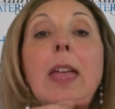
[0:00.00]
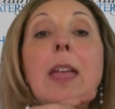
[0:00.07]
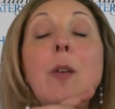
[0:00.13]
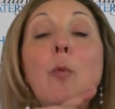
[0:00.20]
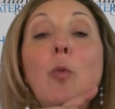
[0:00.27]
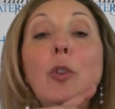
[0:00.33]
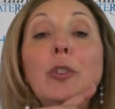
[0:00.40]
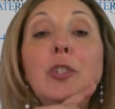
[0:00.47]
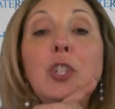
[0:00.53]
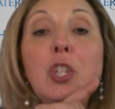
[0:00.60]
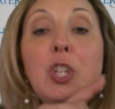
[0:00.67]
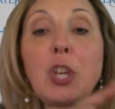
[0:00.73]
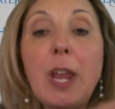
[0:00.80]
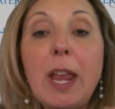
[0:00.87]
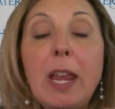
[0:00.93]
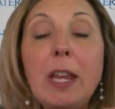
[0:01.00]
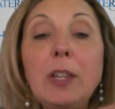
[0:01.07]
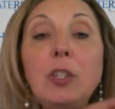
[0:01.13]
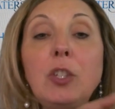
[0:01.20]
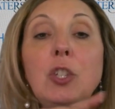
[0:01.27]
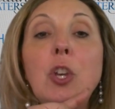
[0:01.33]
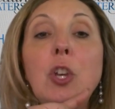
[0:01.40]
It will
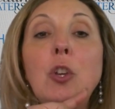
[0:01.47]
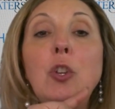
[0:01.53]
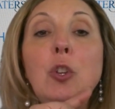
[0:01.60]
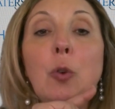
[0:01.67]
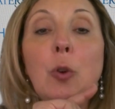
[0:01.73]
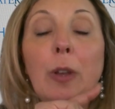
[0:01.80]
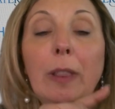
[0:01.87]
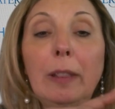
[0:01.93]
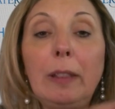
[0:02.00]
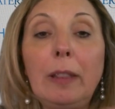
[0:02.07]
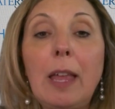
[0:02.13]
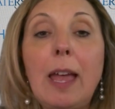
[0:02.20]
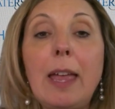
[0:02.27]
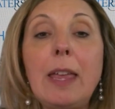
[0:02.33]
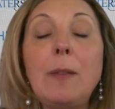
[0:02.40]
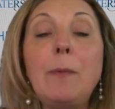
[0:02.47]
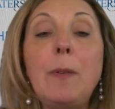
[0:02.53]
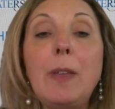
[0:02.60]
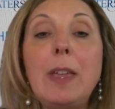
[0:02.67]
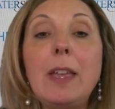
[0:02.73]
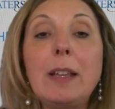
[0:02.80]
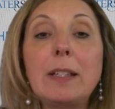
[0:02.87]
change your life
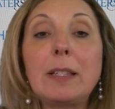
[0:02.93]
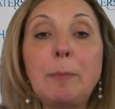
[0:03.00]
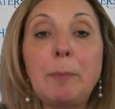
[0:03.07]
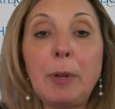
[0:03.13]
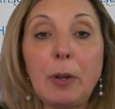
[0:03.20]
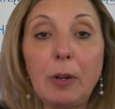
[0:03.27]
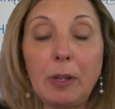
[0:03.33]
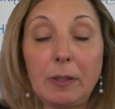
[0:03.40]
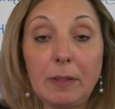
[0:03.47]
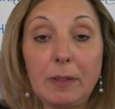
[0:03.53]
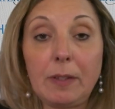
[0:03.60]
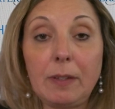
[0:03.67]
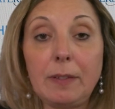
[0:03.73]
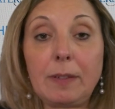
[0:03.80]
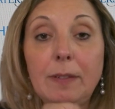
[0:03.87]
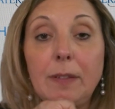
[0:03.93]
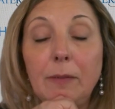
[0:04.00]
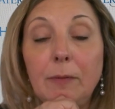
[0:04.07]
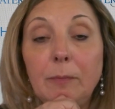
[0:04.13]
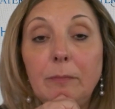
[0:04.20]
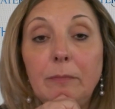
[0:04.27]
experiences.